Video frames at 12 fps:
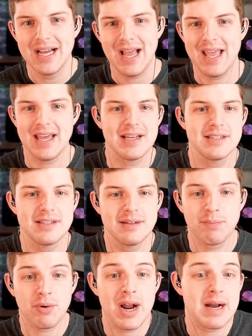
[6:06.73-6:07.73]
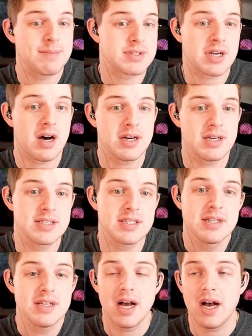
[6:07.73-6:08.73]
and perhaps cause
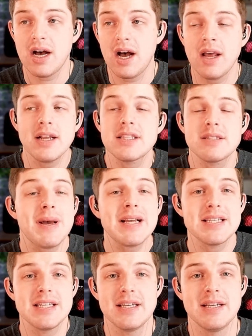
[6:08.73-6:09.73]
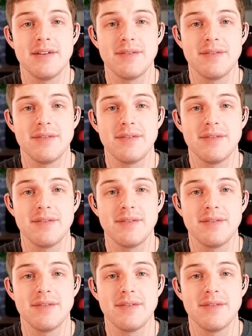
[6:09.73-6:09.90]
unexpected